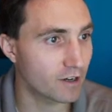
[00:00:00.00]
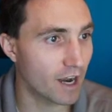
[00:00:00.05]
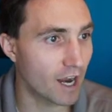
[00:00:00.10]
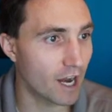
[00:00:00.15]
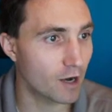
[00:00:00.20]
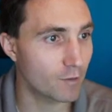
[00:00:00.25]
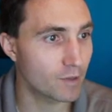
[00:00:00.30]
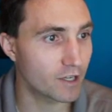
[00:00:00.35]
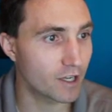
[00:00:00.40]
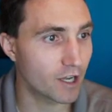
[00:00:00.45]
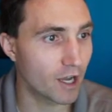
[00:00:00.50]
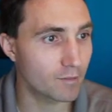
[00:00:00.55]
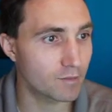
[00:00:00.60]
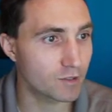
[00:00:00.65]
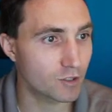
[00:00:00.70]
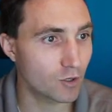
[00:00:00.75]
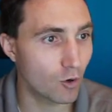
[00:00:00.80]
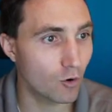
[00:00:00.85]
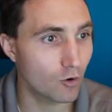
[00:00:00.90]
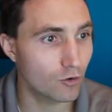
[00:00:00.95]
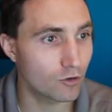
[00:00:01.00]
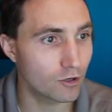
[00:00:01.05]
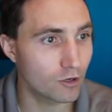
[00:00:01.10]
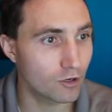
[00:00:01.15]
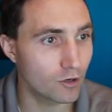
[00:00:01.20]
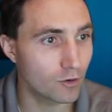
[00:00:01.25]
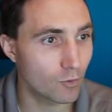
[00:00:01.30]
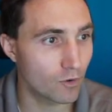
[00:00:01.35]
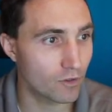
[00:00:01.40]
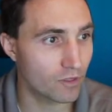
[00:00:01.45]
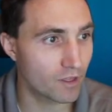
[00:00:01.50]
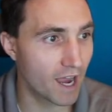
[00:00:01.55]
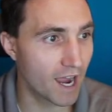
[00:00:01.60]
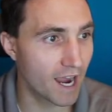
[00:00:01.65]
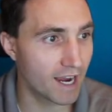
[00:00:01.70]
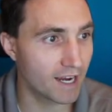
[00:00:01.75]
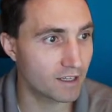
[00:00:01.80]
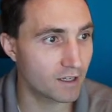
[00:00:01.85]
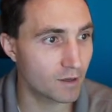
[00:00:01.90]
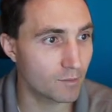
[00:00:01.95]
air becomes colder with
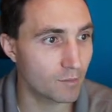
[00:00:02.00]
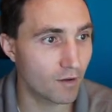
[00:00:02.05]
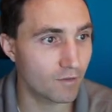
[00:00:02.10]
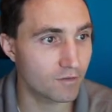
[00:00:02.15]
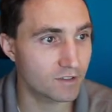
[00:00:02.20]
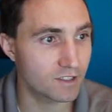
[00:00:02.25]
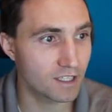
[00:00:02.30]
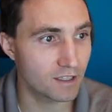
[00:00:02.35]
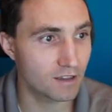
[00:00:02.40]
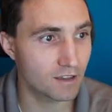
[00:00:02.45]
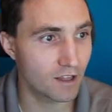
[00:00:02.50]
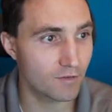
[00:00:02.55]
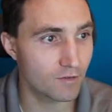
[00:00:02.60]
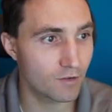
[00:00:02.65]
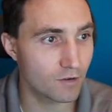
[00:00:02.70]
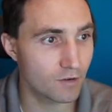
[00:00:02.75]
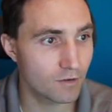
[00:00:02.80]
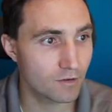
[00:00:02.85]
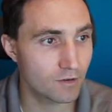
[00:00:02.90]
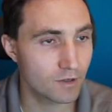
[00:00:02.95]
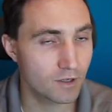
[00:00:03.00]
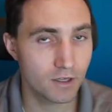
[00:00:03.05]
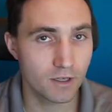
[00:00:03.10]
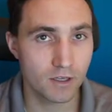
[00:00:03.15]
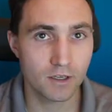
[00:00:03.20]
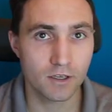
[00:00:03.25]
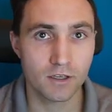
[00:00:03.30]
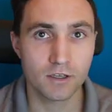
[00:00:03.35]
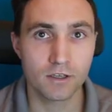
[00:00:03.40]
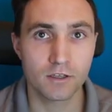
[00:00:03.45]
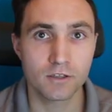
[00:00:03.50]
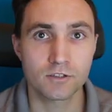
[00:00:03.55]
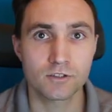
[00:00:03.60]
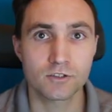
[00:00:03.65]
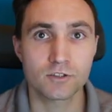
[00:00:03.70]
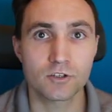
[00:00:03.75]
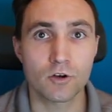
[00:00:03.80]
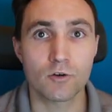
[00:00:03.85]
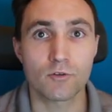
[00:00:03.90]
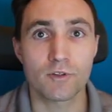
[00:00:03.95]
height above sea level.
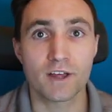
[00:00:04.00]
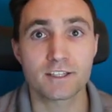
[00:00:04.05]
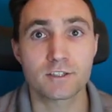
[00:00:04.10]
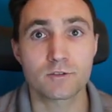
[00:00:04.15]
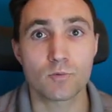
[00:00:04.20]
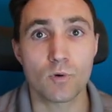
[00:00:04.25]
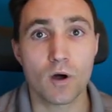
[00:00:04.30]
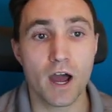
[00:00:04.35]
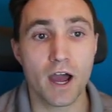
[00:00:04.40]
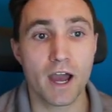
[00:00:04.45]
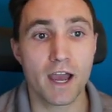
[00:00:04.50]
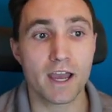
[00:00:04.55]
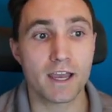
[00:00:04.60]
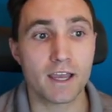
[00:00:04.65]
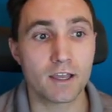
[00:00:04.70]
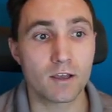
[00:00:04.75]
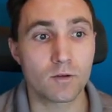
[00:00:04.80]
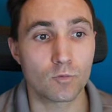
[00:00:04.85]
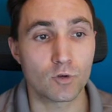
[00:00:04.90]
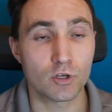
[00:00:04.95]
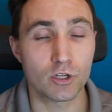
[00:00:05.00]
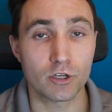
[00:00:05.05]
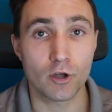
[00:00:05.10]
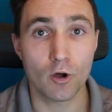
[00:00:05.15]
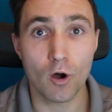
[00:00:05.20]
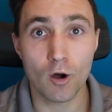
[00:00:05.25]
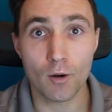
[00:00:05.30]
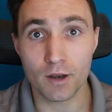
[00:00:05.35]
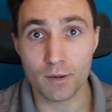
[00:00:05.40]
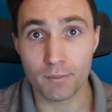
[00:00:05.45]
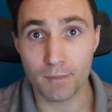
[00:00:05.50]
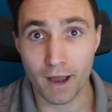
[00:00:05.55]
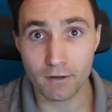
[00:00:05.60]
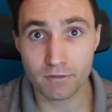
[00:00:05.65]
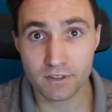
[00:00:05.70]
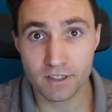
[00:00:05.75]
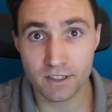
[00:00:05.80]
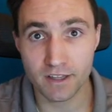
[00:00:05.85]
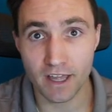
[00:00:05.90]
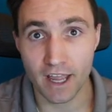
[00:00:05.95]
So that's why when you go on a
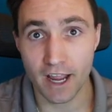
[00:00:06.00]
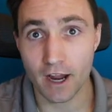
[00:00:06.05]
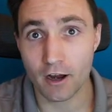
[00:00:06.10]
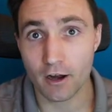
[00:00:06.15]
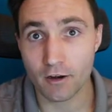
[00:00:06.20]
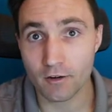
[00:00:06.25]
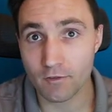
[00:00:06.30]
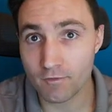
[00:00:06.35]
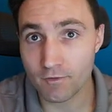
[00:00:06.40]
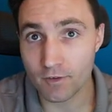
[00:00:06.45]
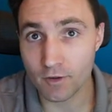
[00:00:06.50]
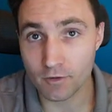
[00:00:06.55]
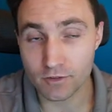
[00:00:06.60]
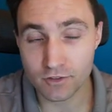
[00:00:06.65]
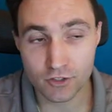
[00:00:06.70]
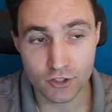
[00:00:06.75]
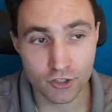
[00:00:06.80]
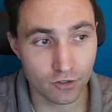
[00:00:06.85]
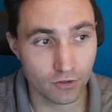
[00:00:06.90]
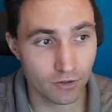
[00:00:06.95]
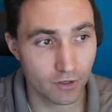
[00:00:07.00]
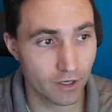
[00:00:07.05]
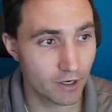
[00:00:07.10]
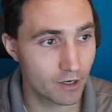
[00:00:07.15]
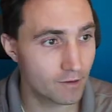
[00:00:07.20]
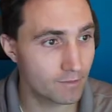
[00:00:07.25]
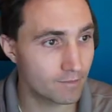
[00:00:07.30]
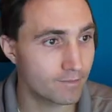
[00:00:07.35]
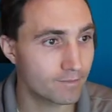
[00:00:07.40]
mountain, the air feels chillier.